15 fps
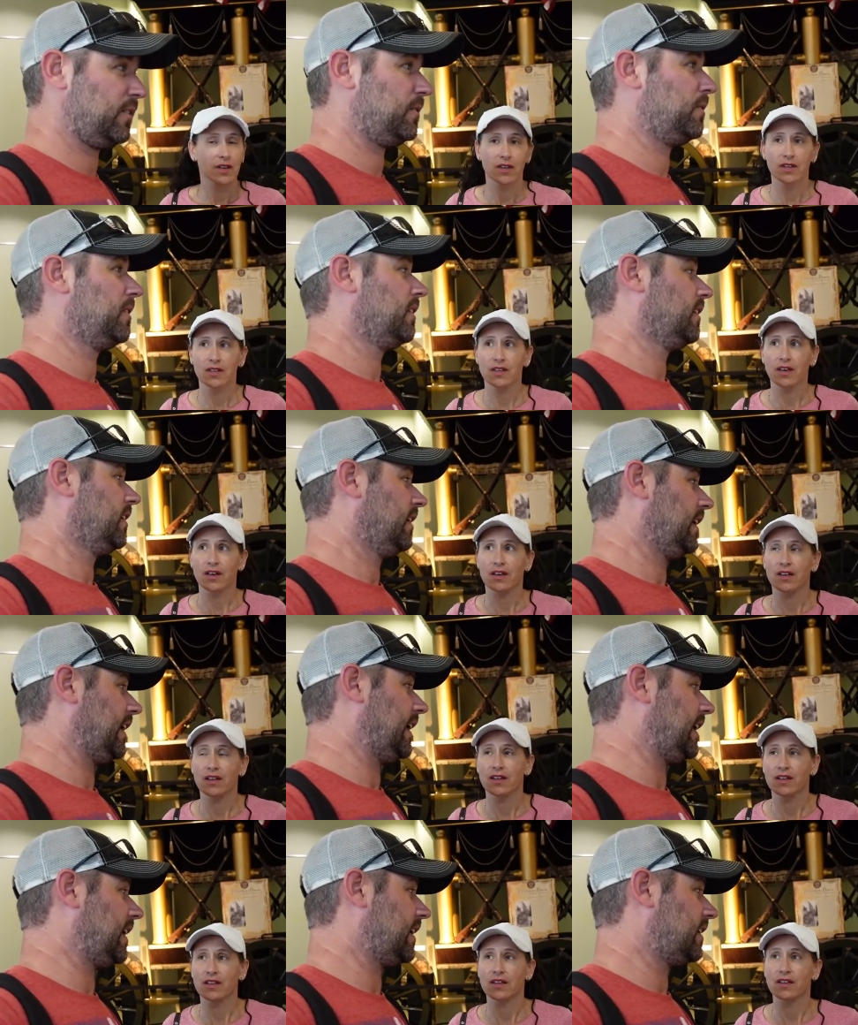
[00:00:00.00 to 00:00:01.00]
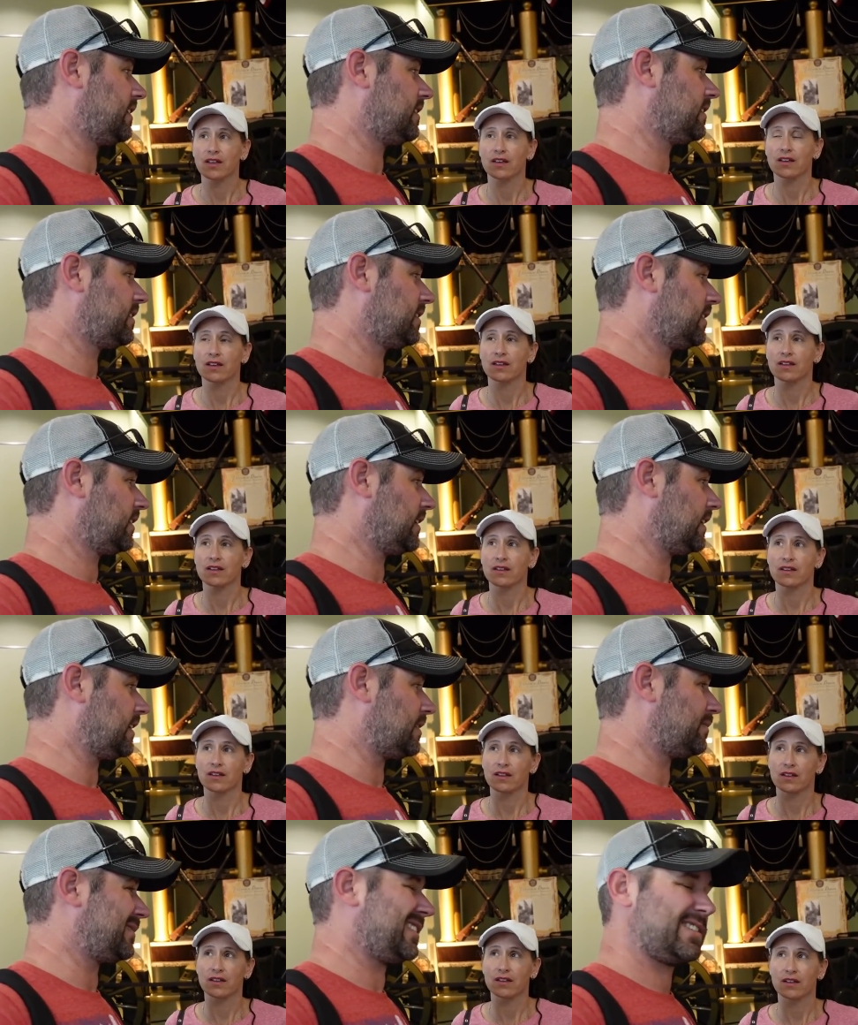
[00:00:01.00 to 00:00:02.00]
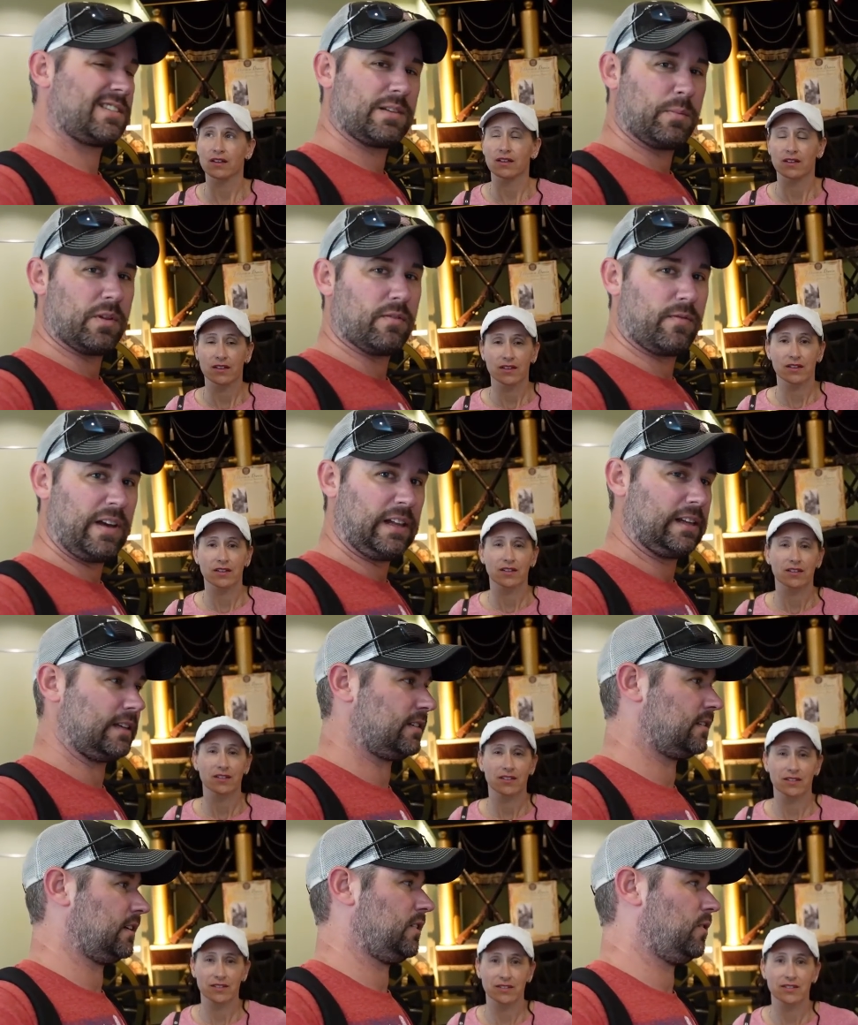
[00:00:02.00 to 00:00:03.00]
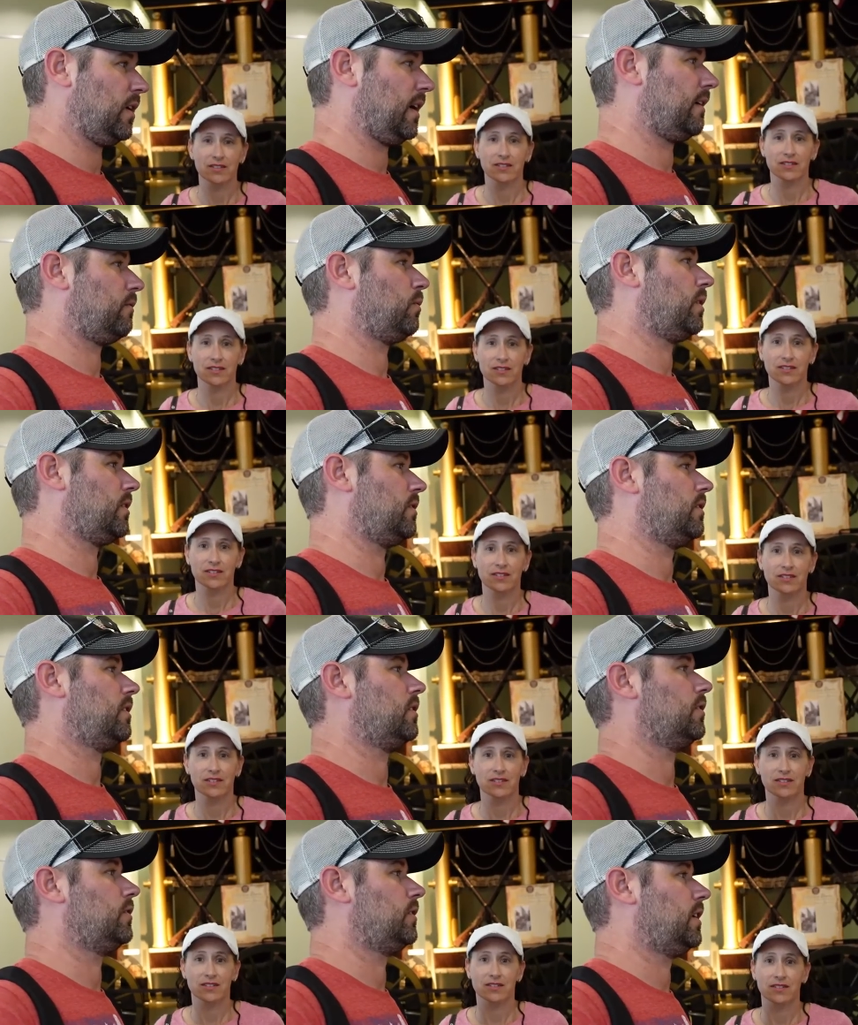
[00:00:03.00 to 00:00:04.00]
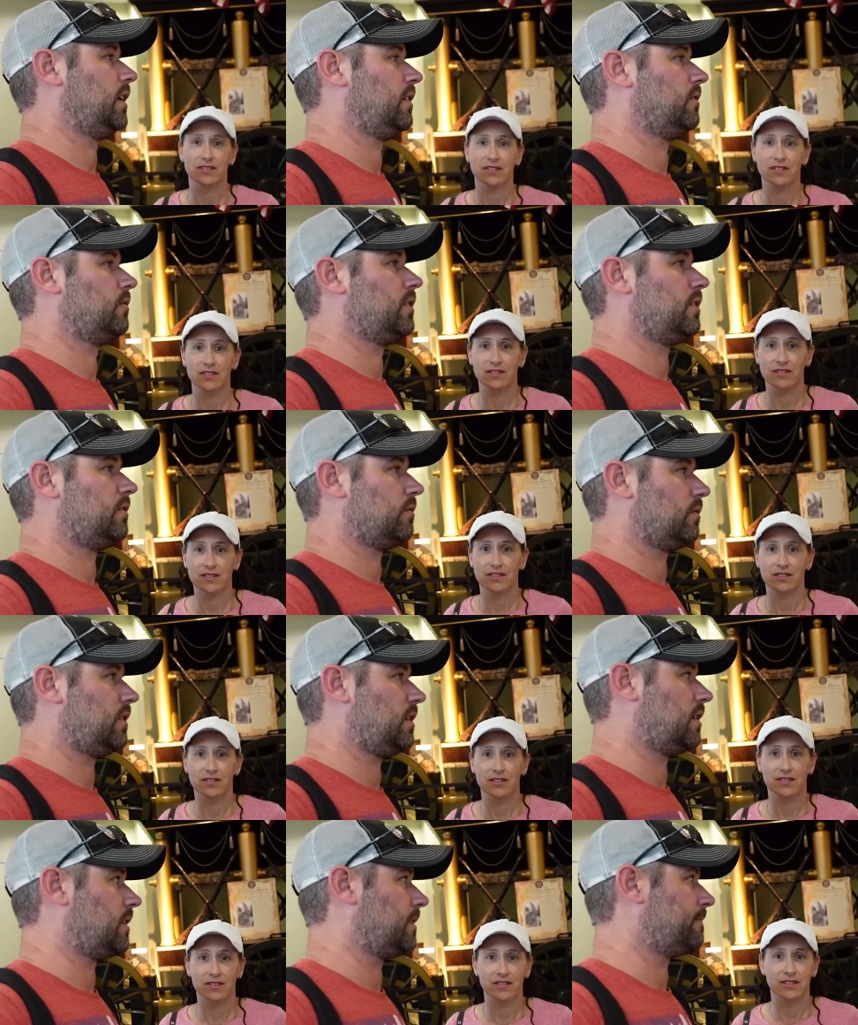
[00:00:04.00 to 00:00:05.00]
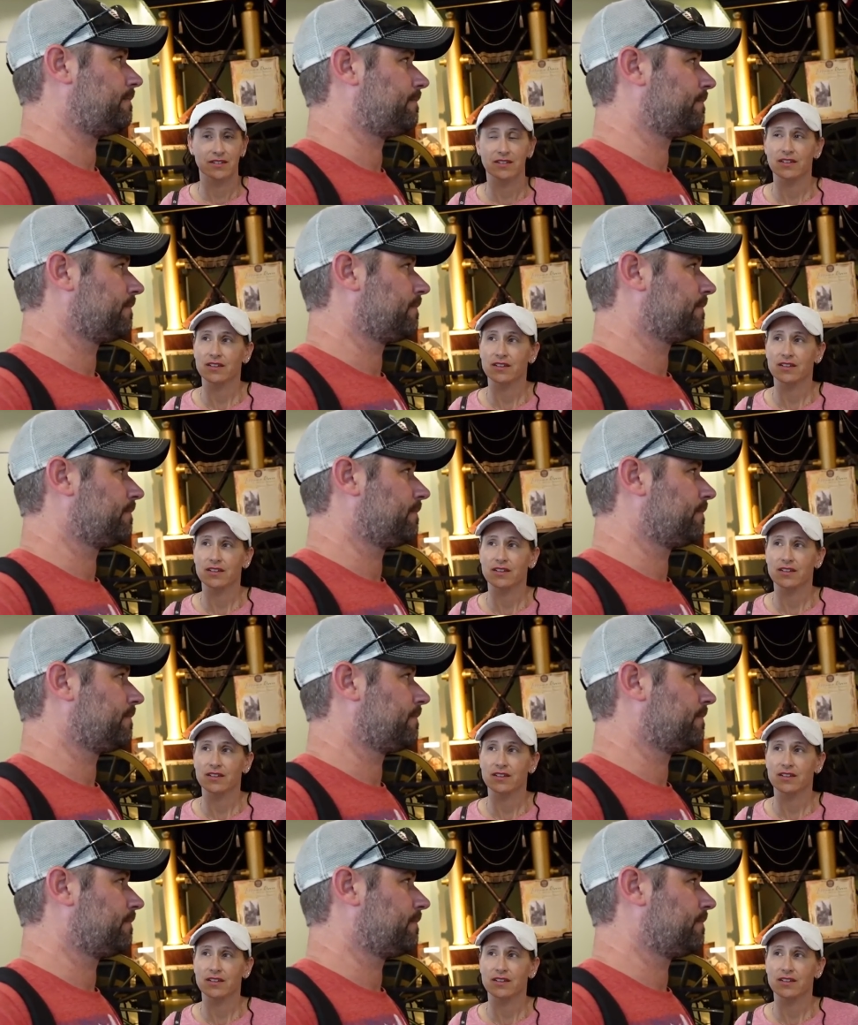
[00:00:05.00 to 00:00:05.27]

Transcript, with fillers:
Speaker 1: you, and just some of the feelings that you have while you're here. You can't I